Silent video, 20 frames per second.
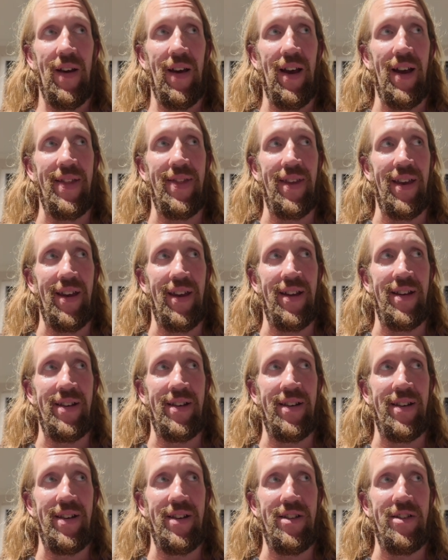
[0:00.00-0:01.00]
and
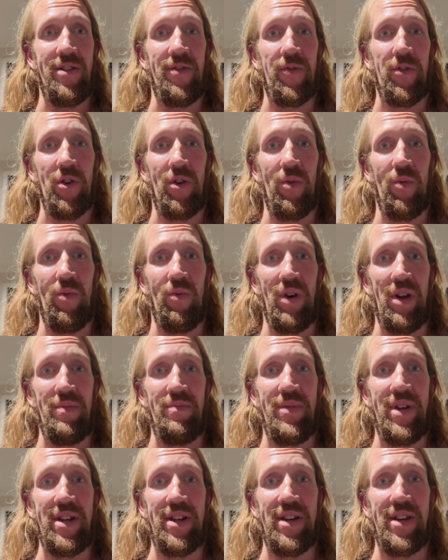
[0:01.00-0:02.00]
then you've got
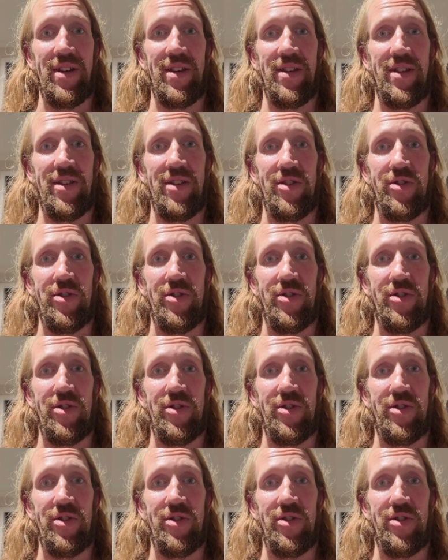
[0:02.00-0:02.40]
1 minute